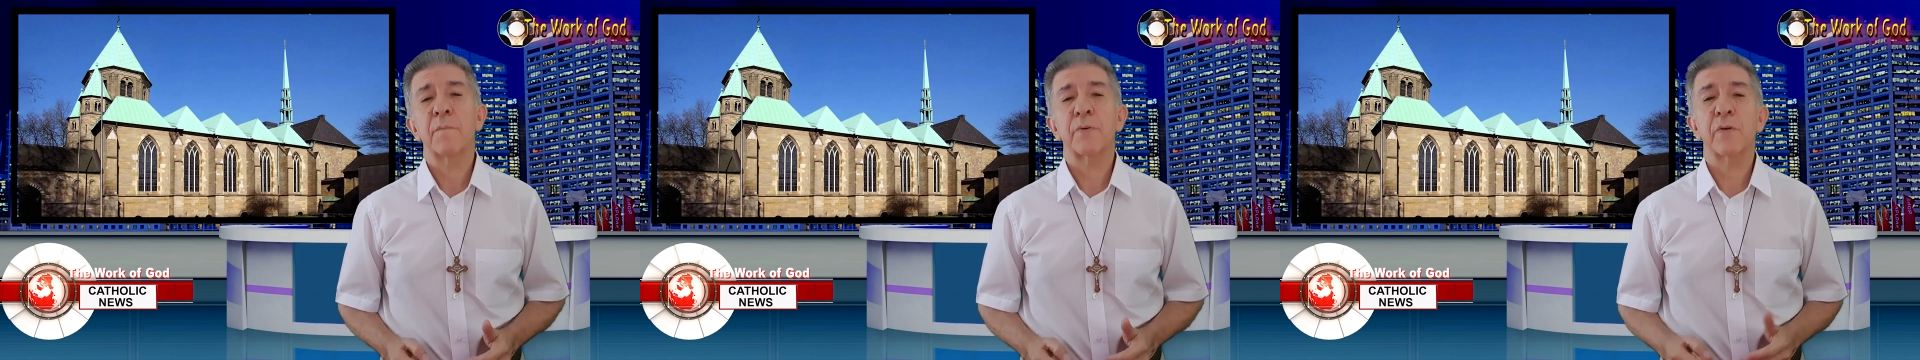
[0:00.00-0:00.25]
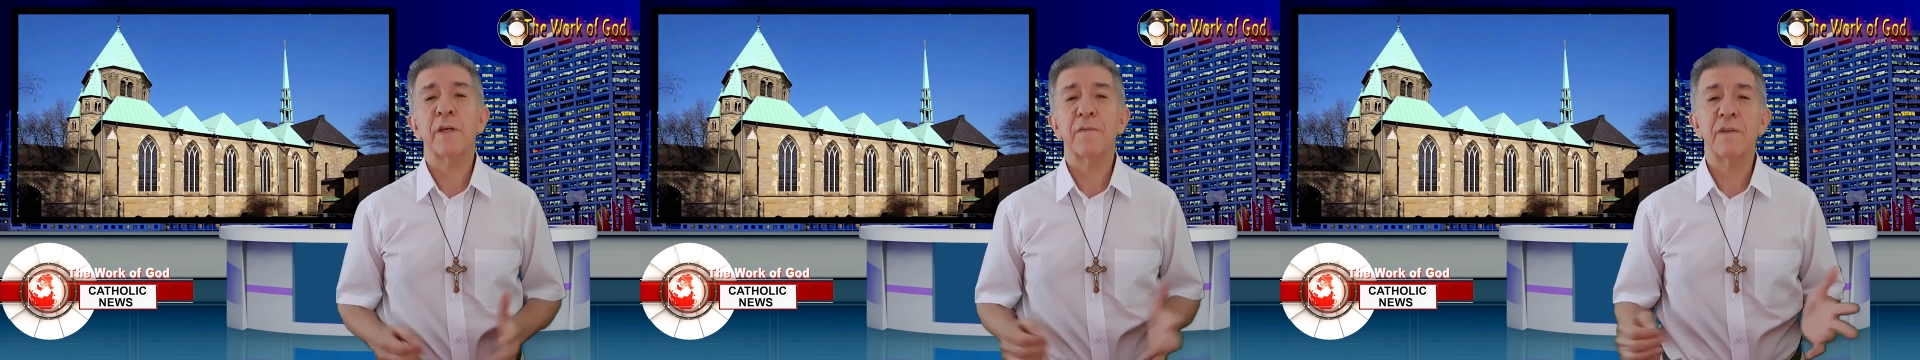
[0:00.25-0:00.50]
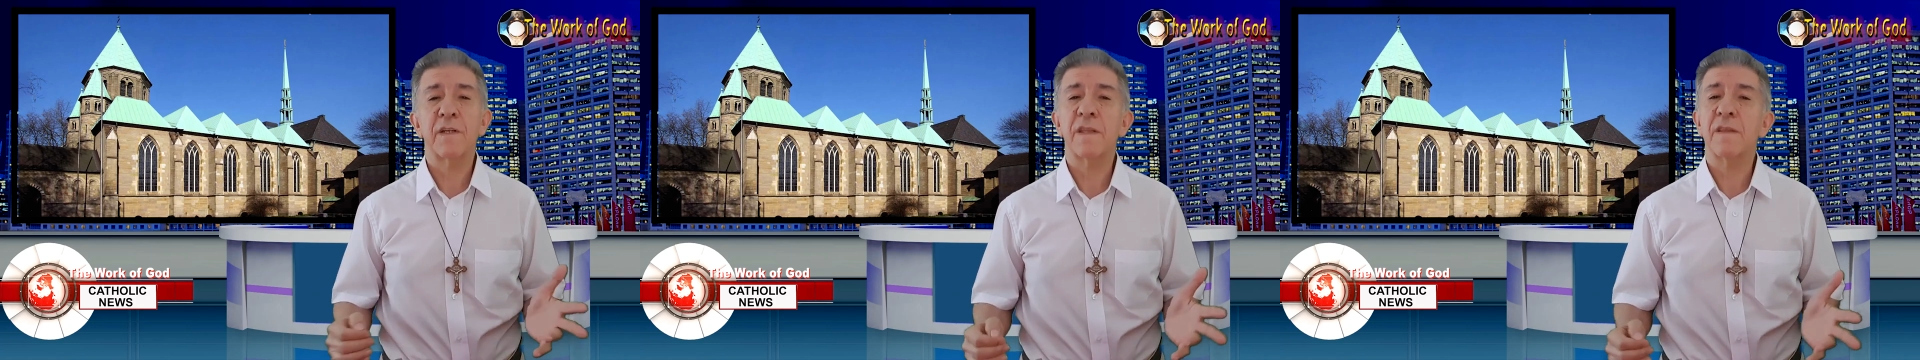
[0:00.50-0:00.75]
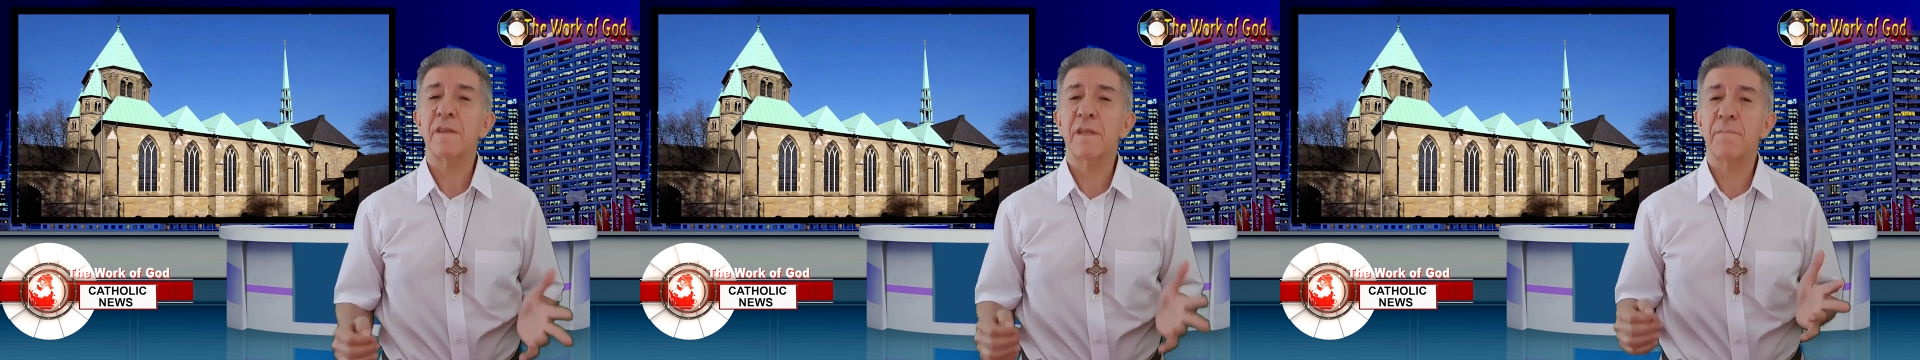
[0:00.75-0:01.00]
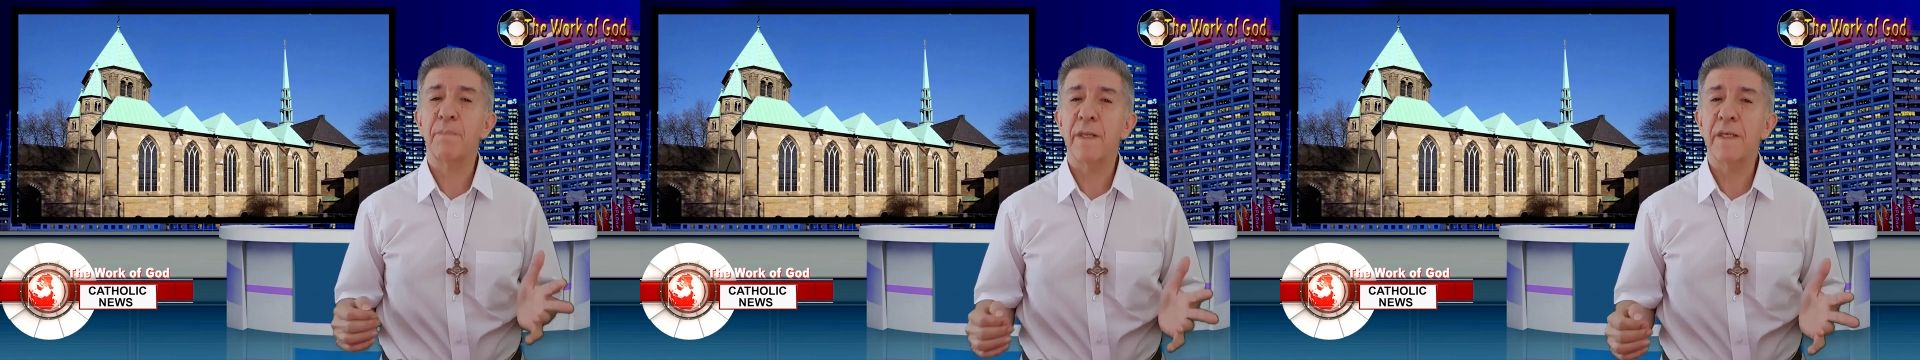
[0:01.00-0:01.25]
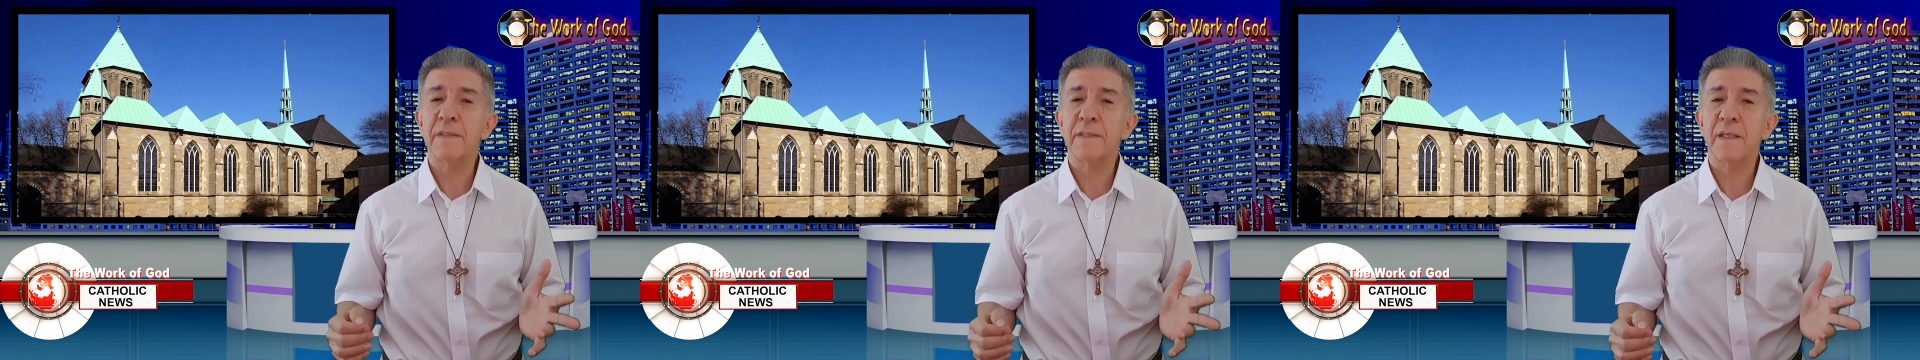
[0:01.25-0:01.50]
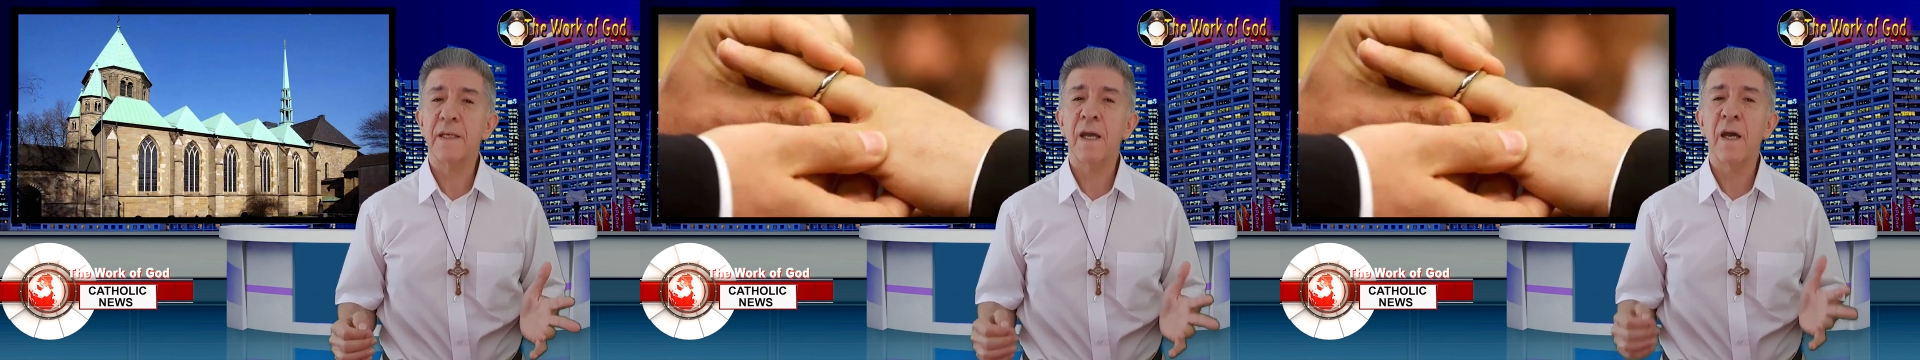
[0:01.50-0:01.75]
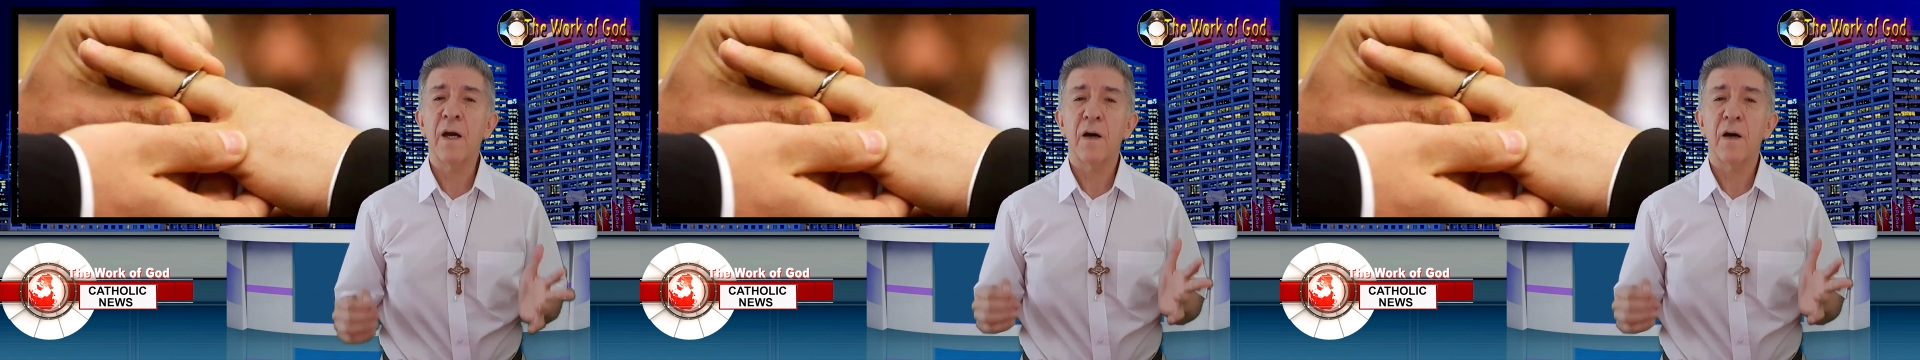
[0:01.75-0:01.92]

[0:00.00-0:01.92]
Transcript: prohibiting the blessing